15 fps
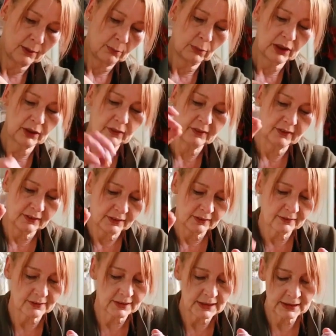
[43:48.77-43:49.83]
because
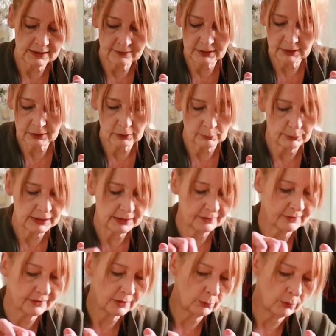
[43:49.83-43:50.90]
it's these little
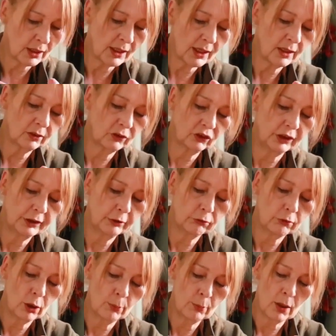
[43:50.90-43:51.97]
bits that might actually
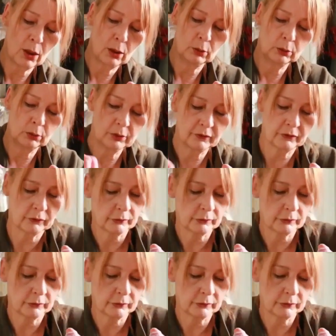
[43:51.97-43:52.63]
grow mould.